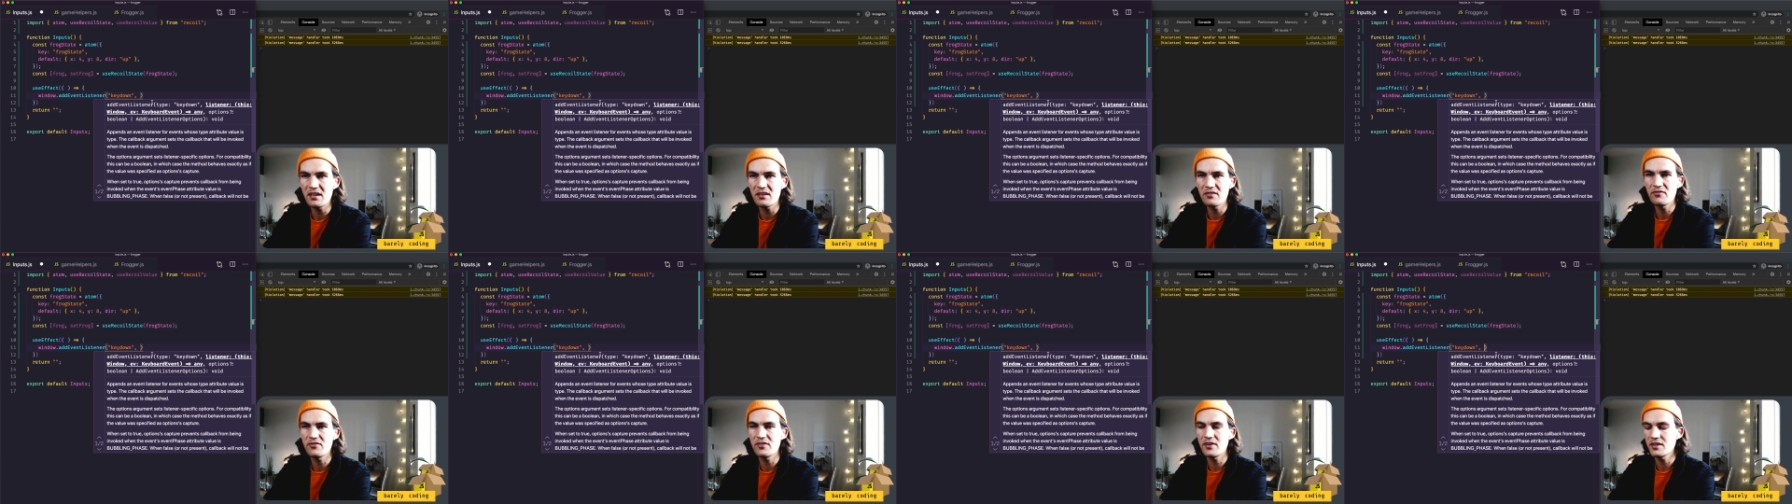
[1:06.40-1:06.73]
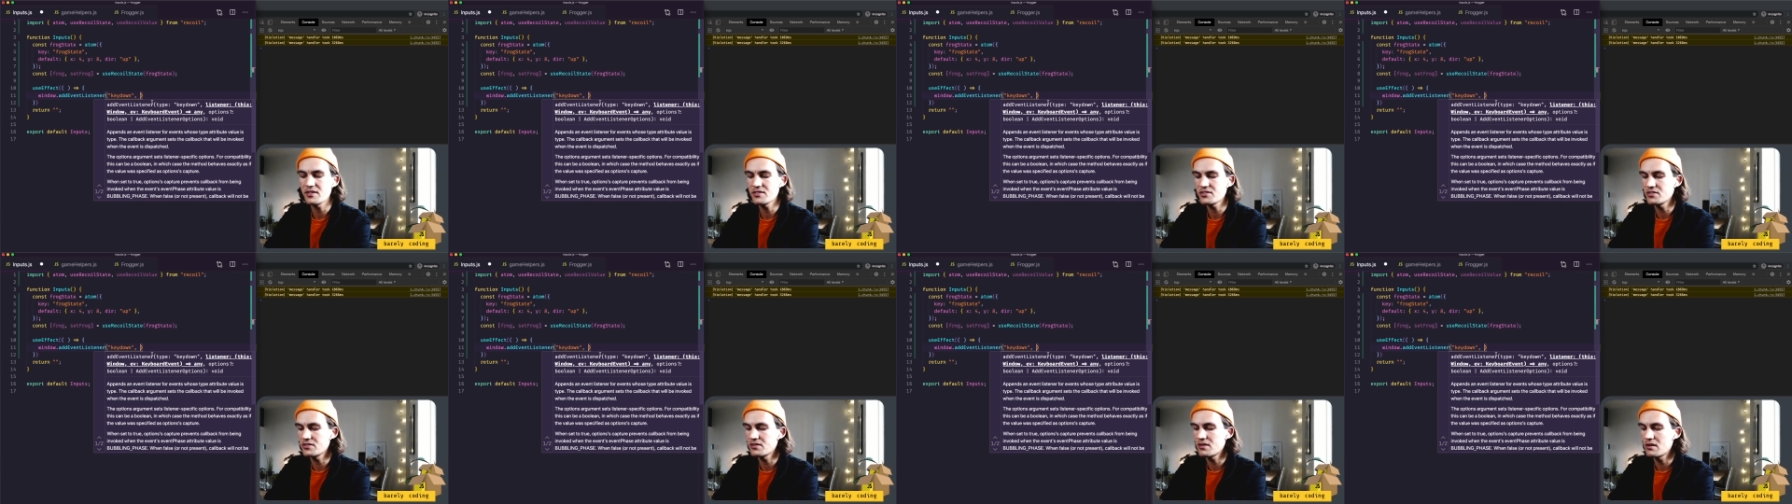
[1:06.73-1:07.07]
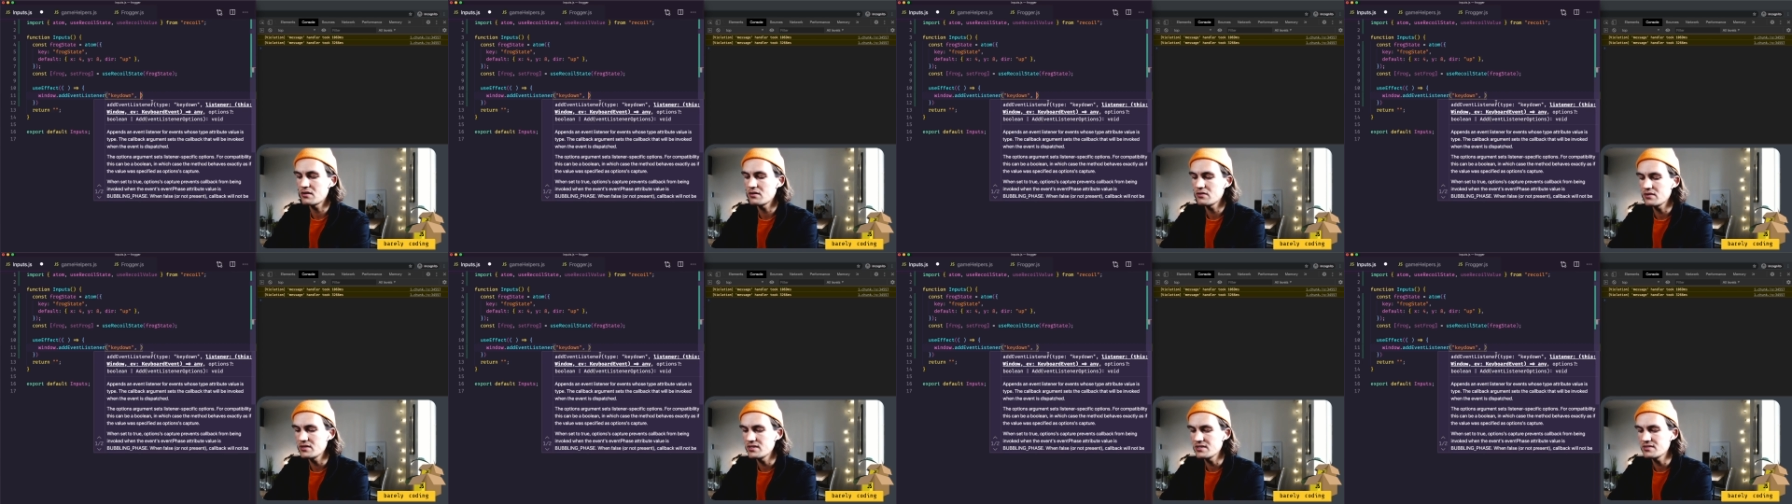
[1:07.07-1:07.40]
a function out
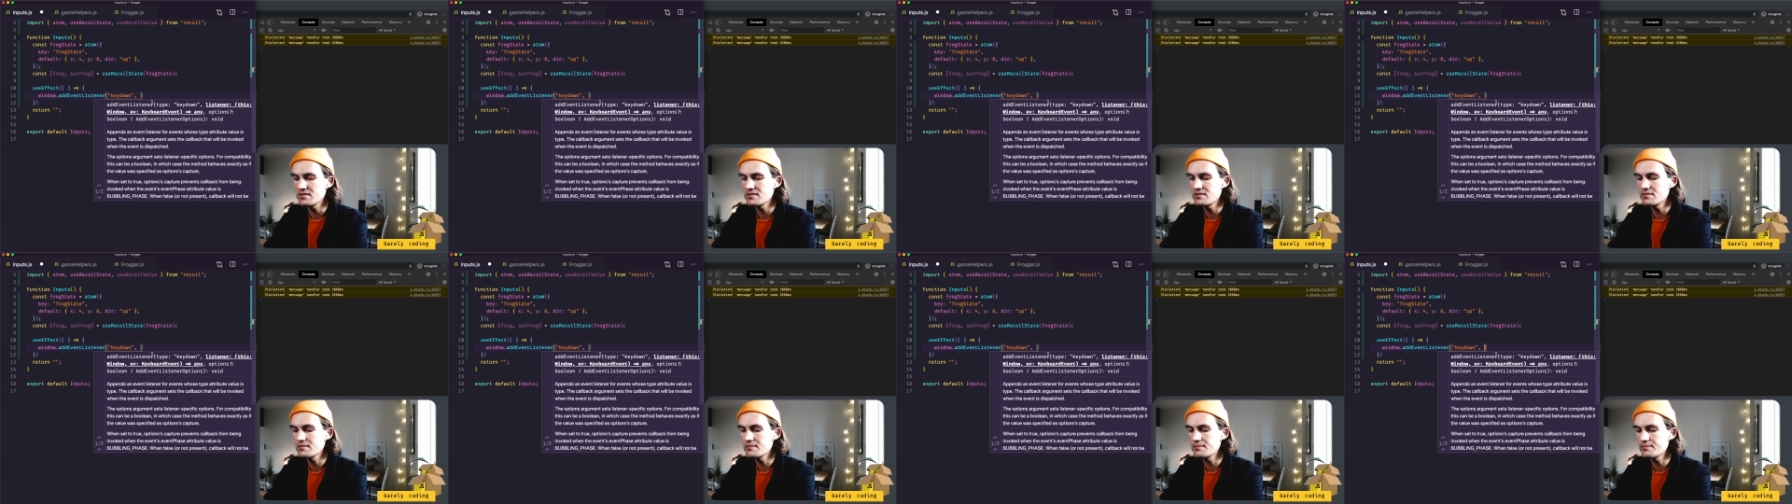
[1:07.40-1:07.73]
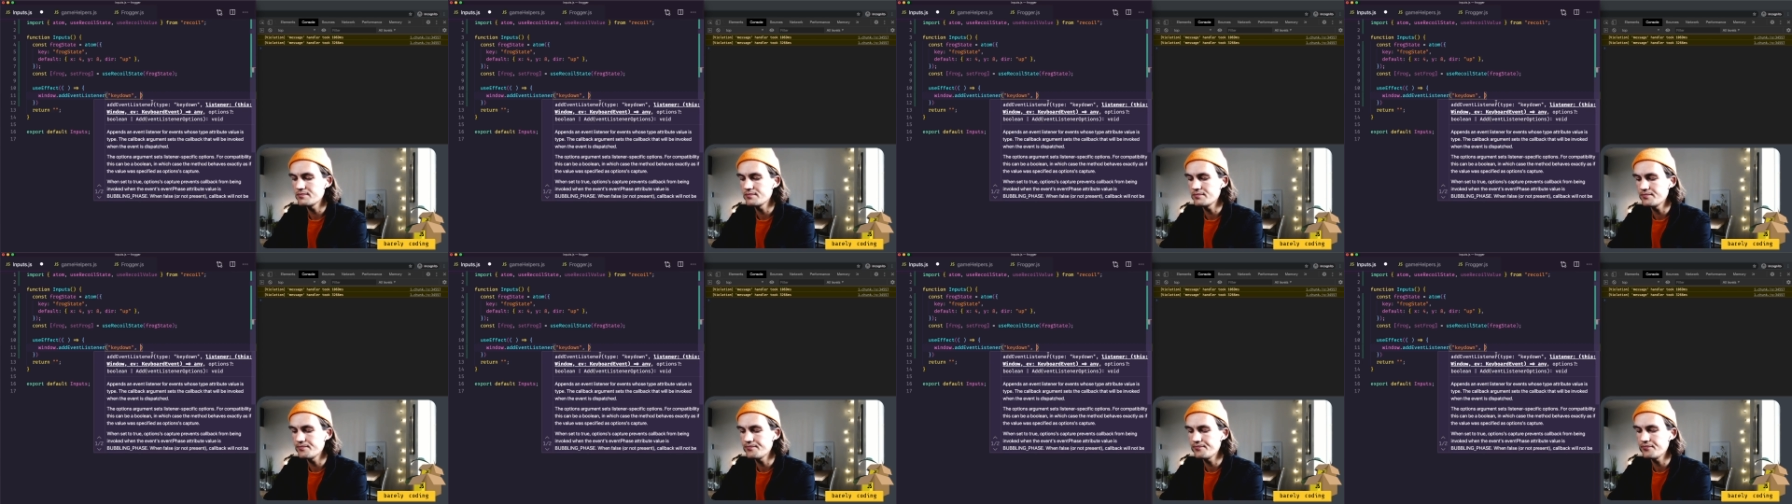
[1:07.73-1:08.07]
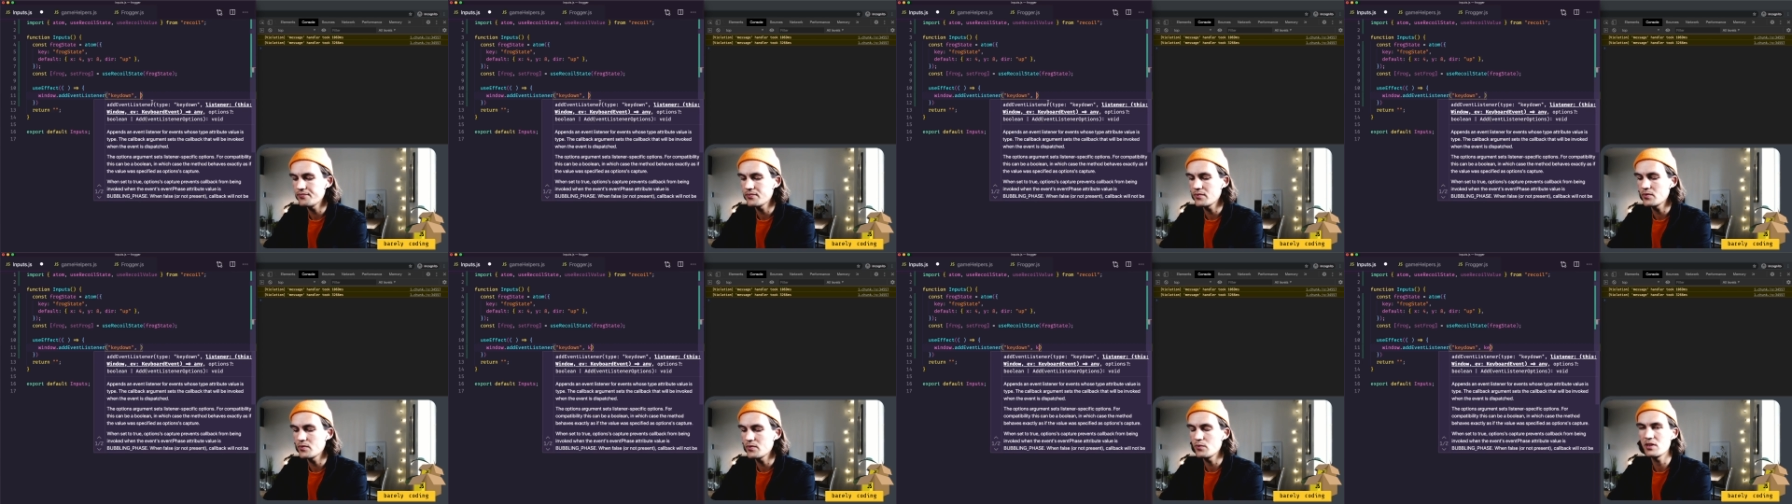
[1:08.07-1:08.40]
of this.
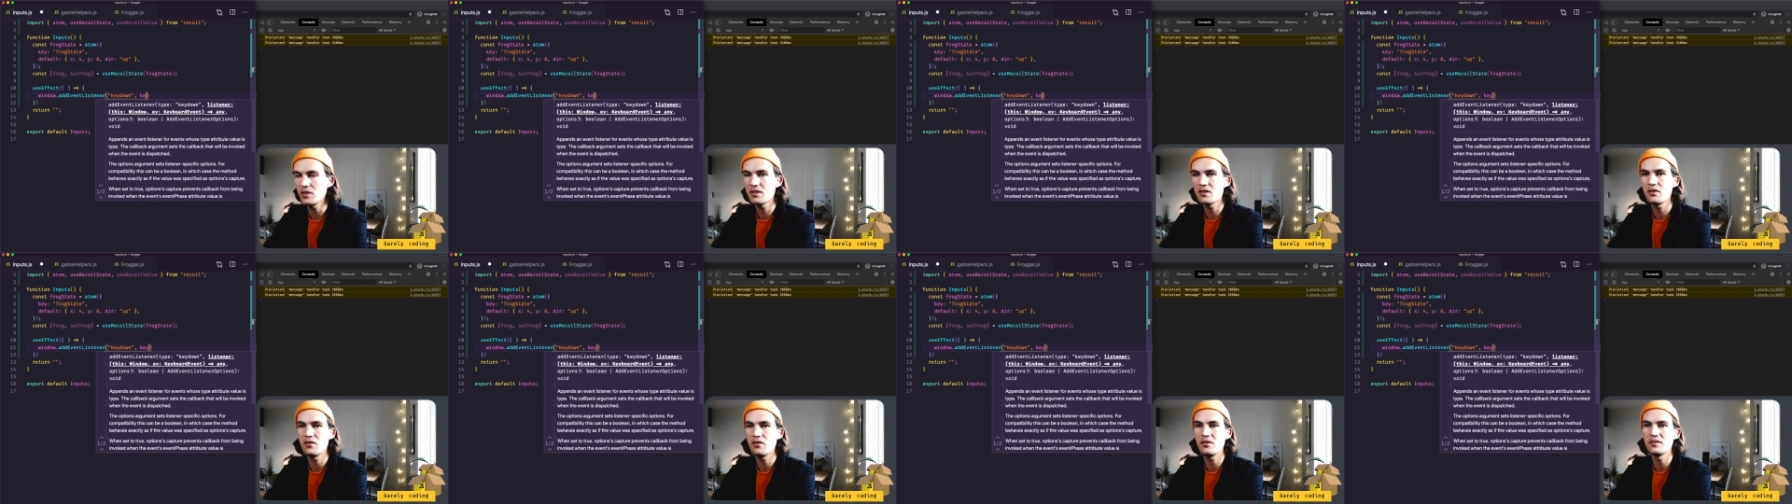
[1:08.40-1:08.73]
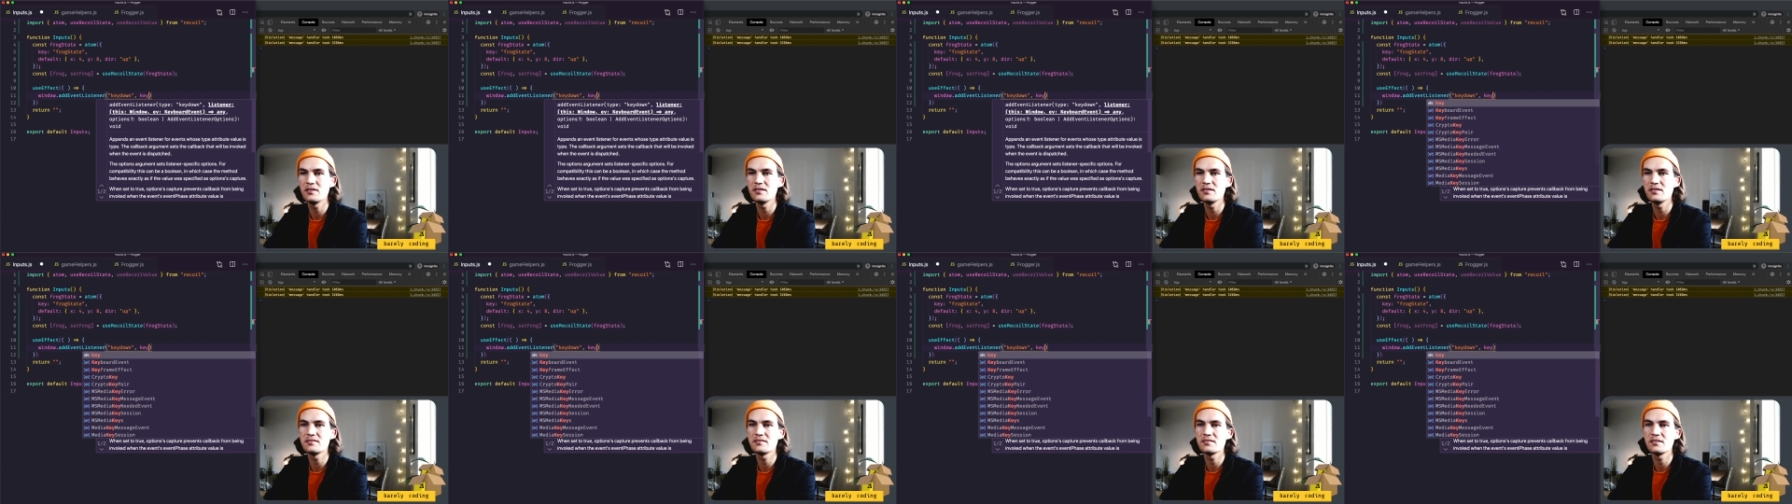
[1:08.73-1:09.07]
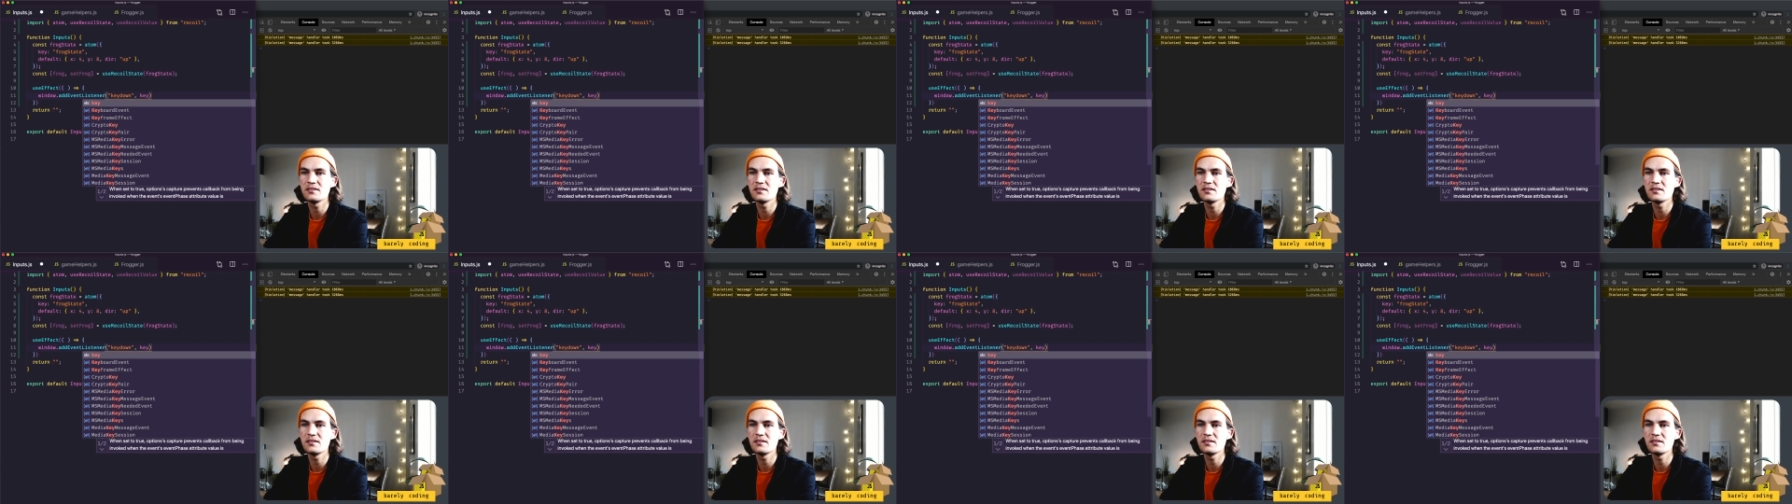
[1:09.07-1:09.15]
We'll call it